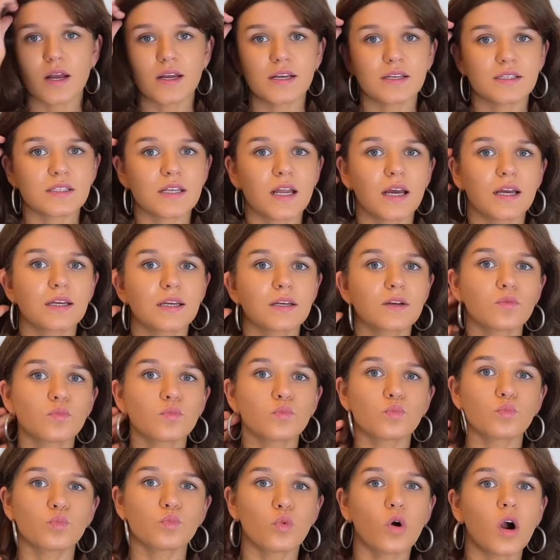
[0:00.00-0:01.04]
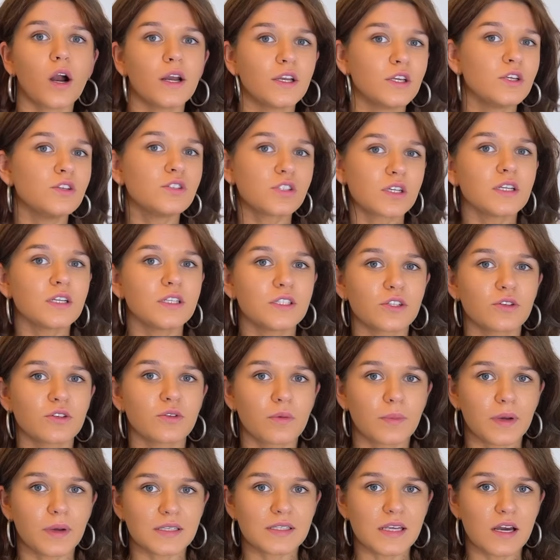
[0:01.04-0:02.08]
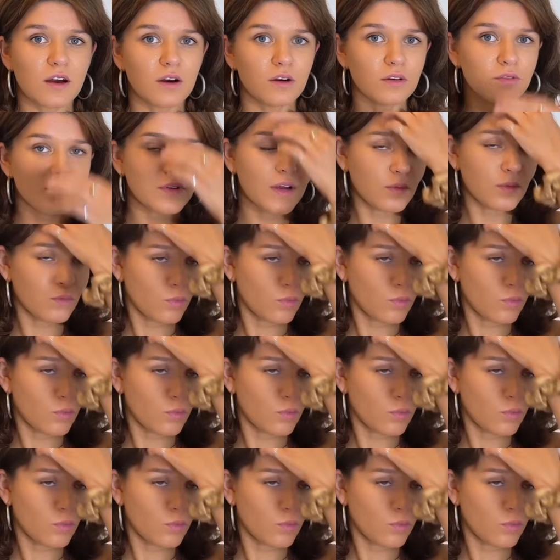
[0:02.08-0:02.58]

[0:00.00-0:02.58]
it's like what I usually do on myself and